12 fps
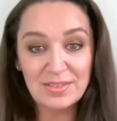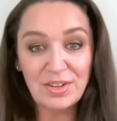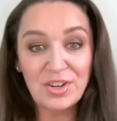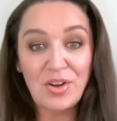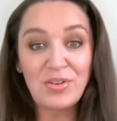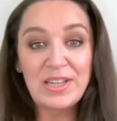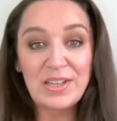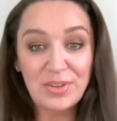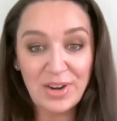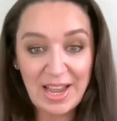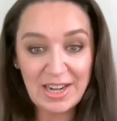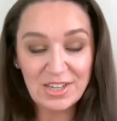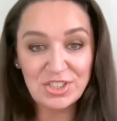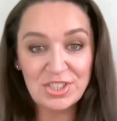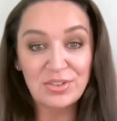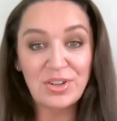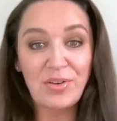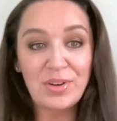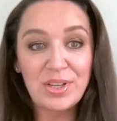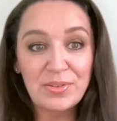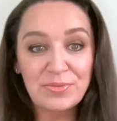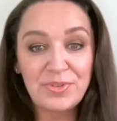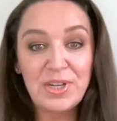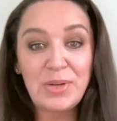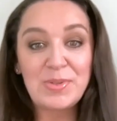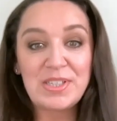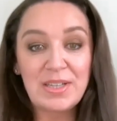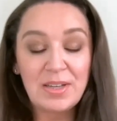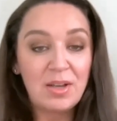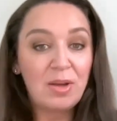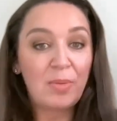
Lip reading: not only your energy, not only your frequency,